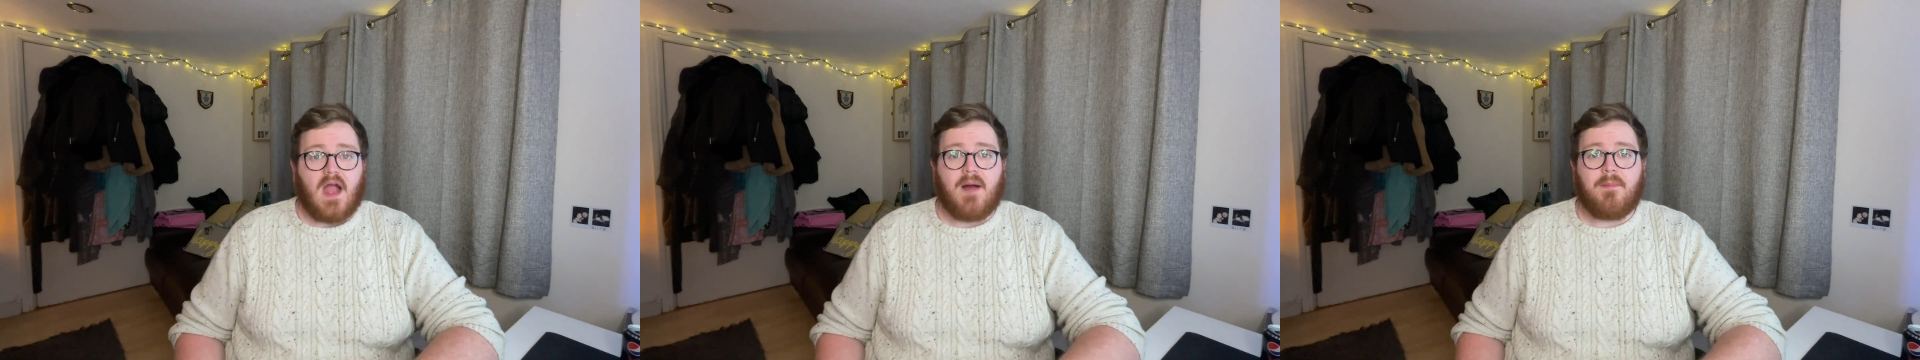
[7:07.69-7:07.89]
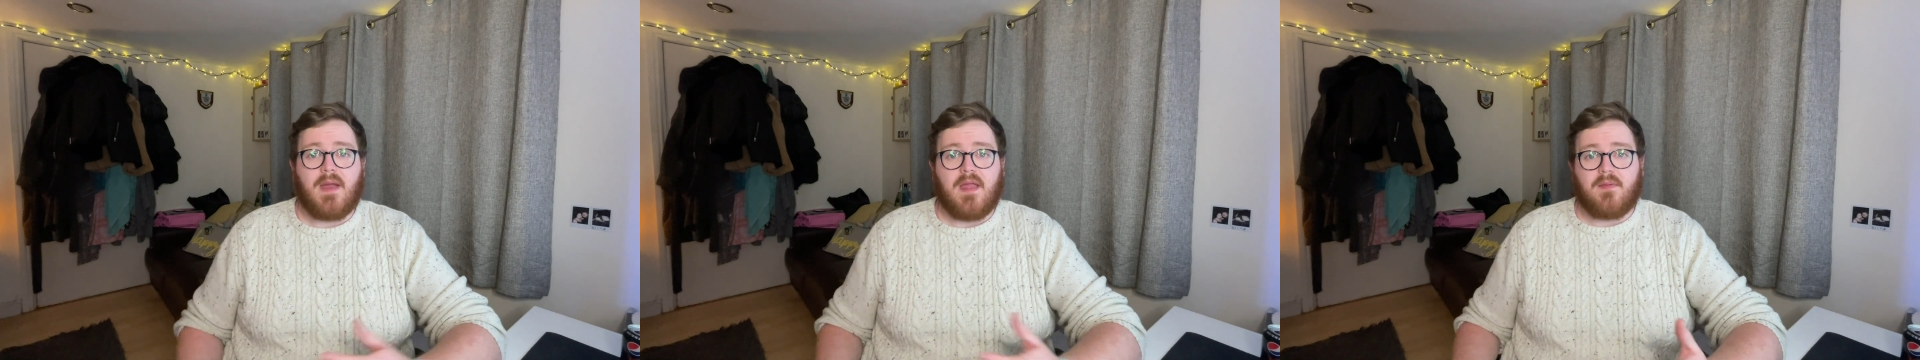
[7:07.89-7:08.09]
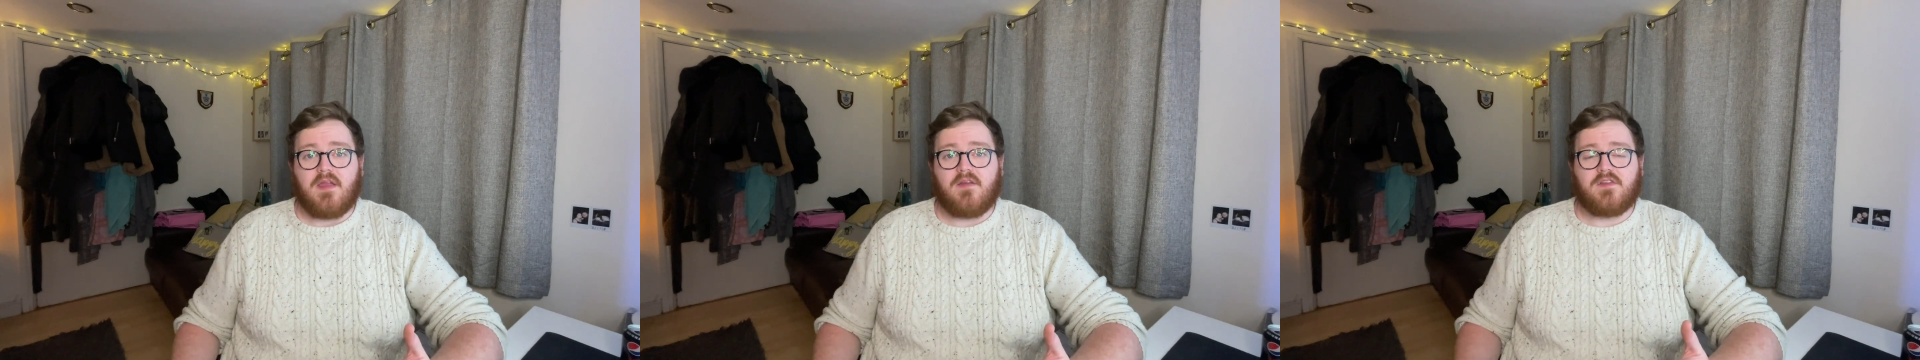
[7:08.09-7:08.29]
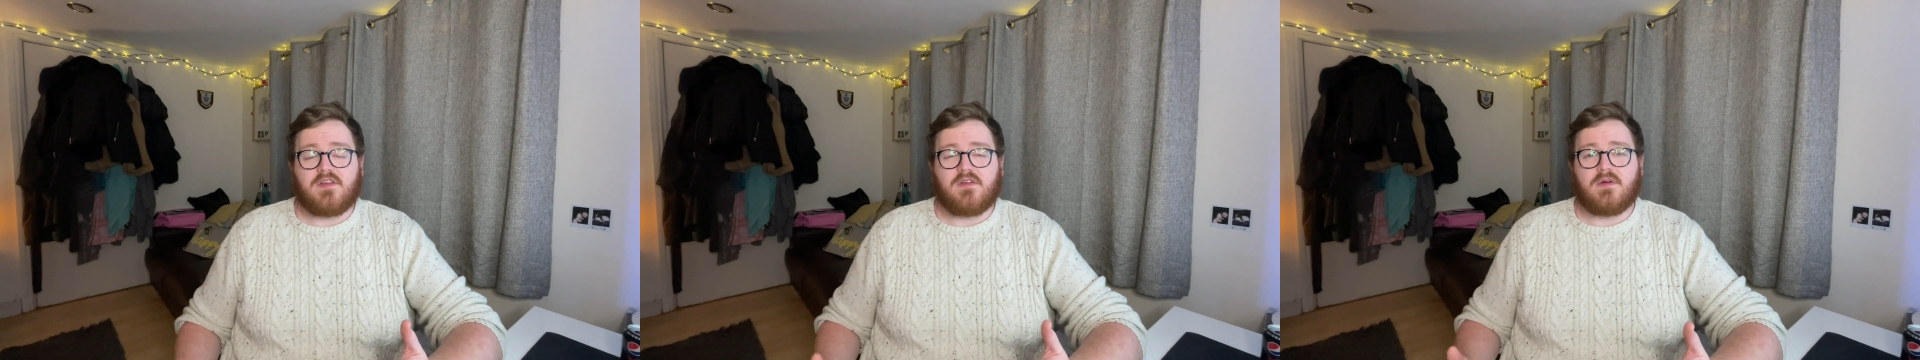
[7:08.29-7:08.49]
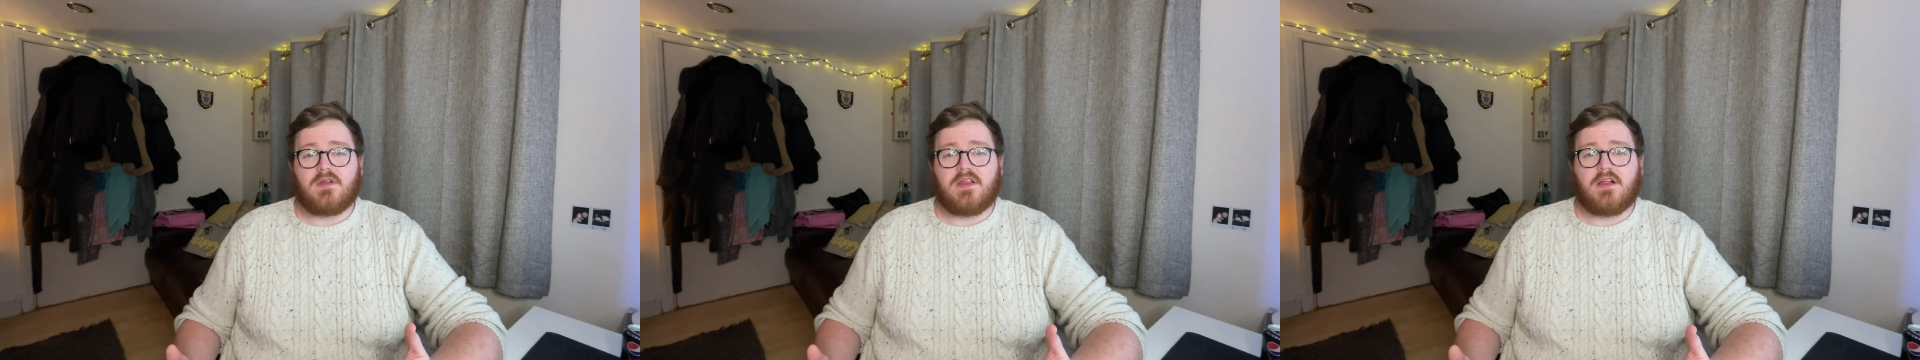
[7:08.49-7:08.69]
and maybe even
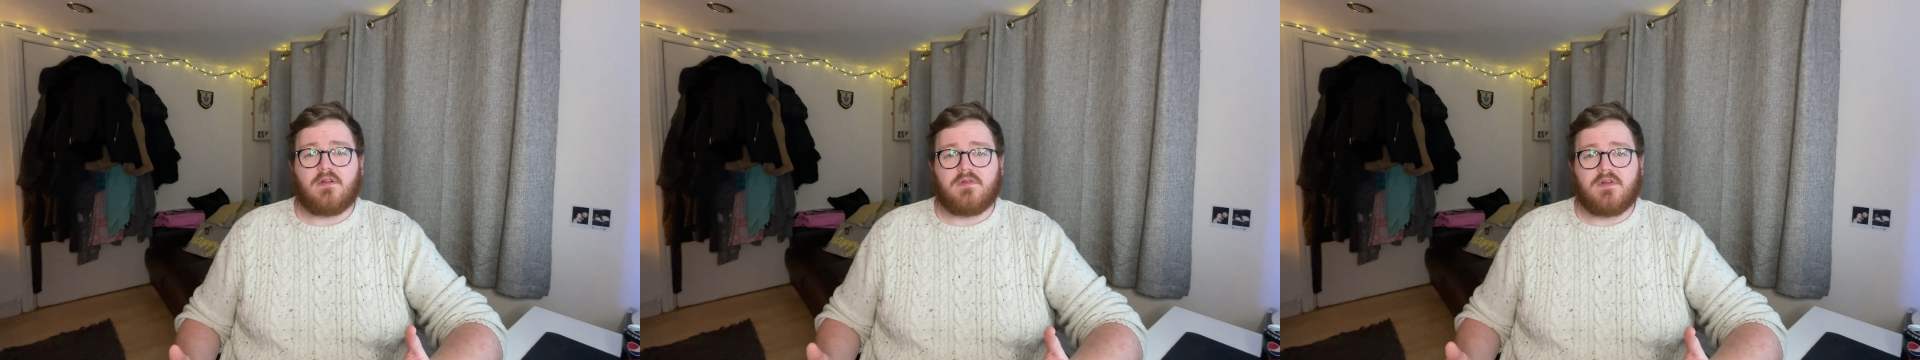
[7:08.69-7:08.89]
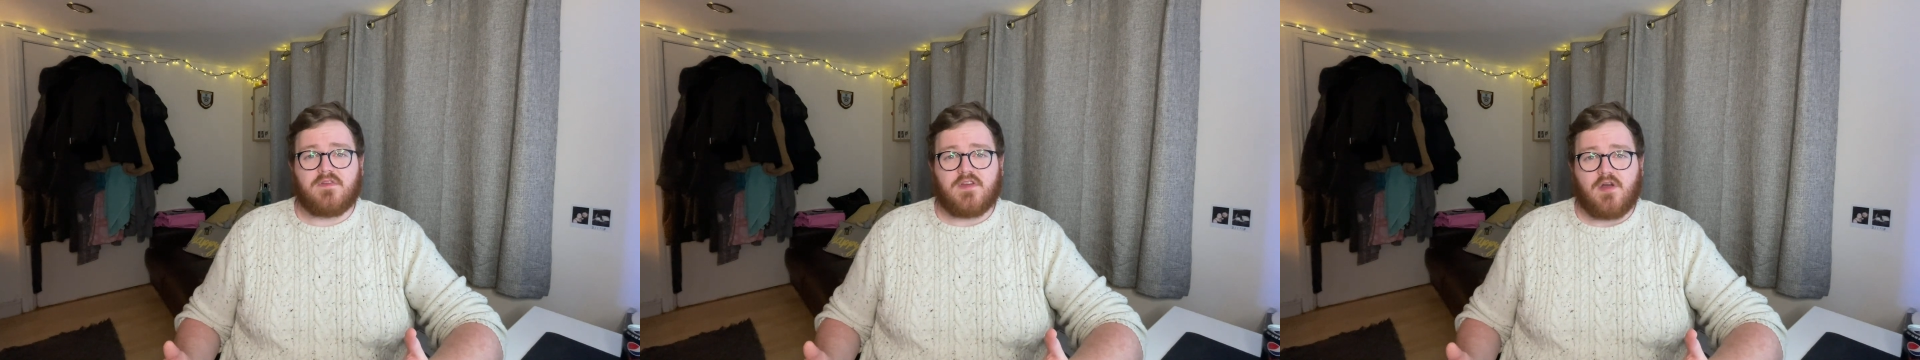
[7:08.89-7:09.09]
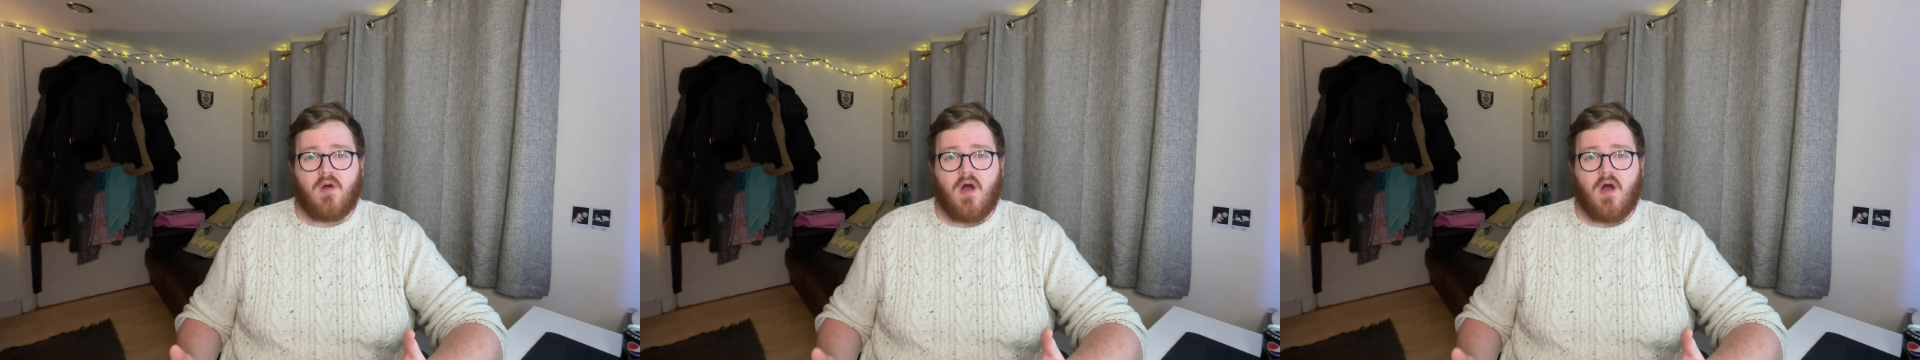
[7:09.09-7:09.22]
do a little review